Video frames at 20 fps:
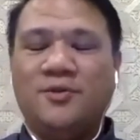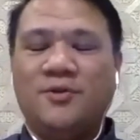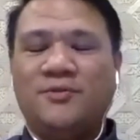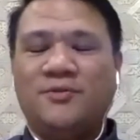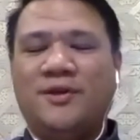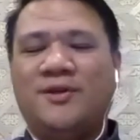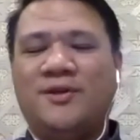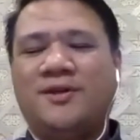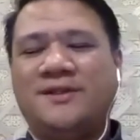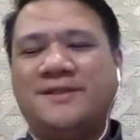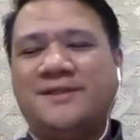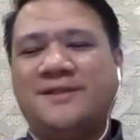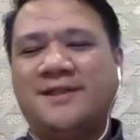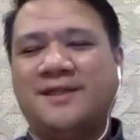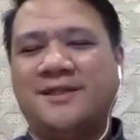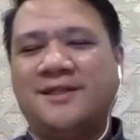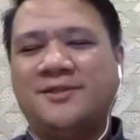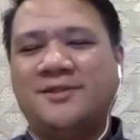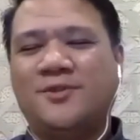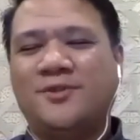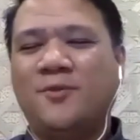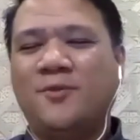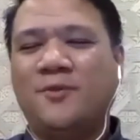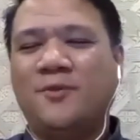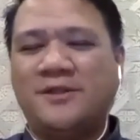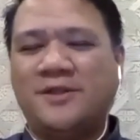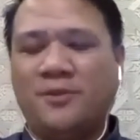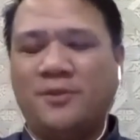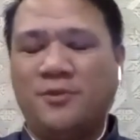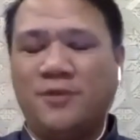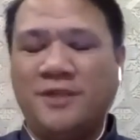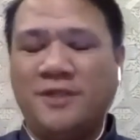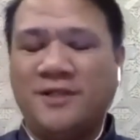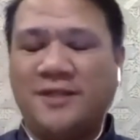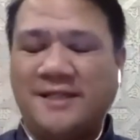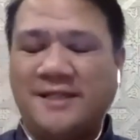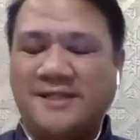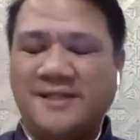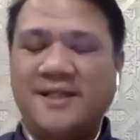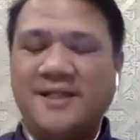what we call is school-based community
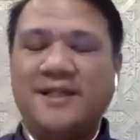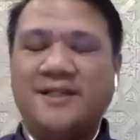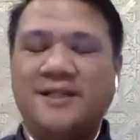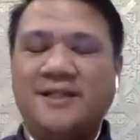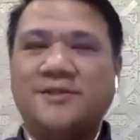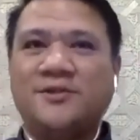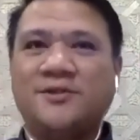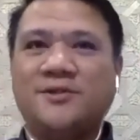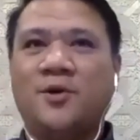resilience.